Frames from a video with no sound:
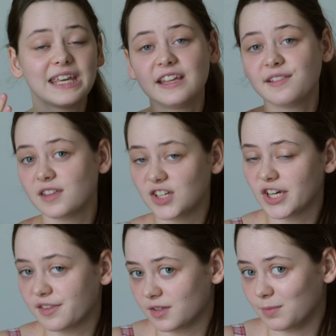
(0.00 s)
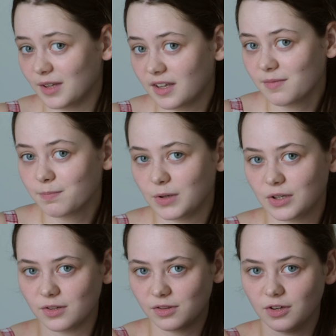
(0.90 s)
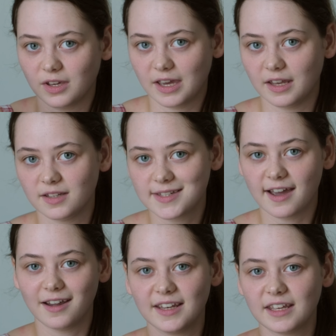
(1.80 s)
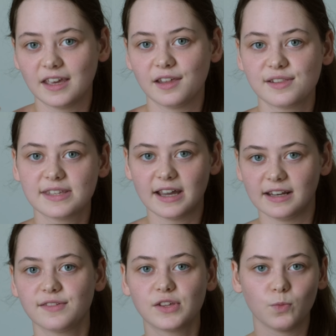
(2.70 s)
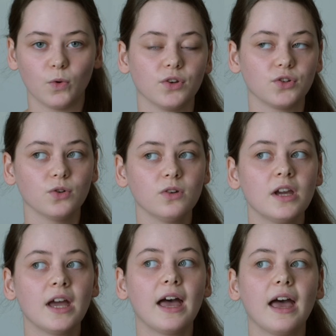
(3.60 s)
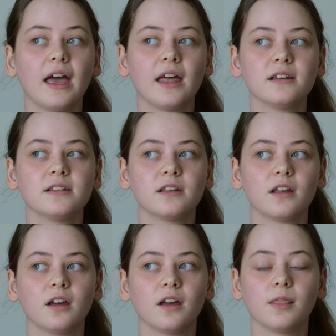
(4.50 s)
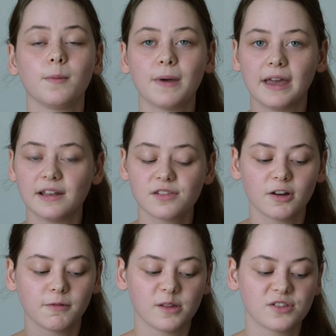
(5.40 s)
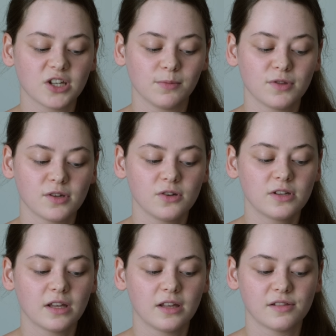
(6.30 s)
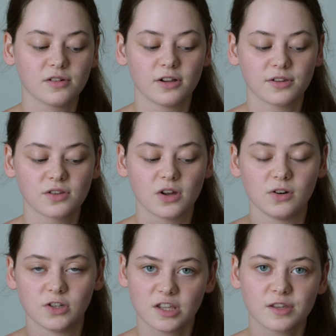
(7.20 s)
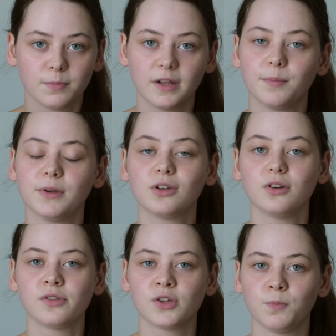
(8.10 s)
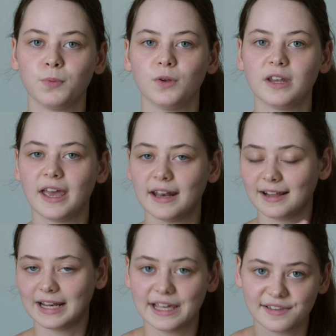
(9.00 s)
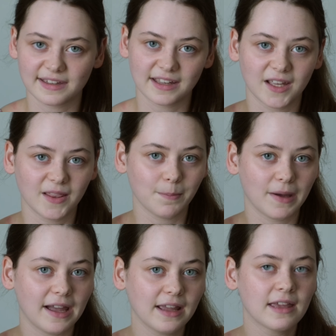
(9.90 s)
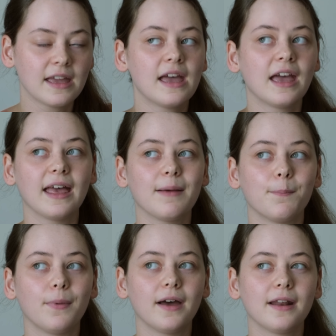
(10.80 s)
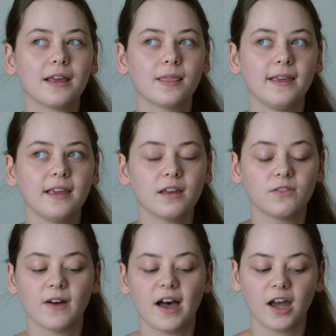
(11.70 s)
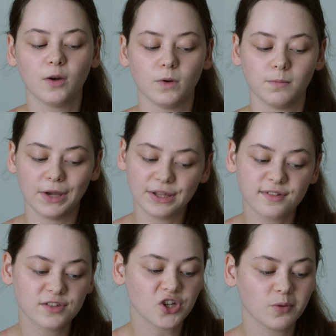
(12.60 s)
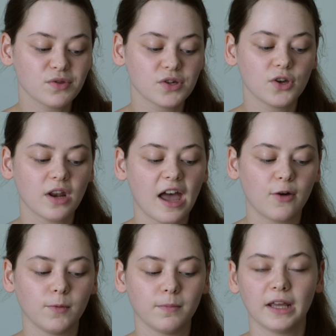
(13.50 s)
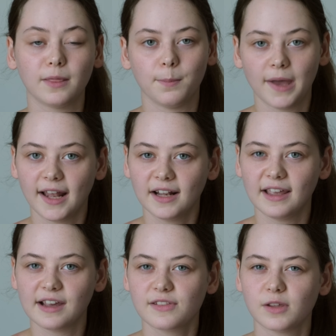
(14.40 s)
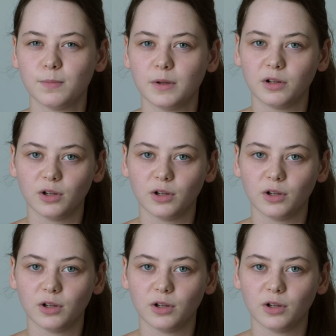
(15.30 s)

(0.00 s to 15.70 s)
it's adjustable because you can tie it as tight as you want to, and the pants of this jumpsuit is also adjustable because you put an elastic in the back. but I think if I would make this jumpsuit, I would make the pant legs a bit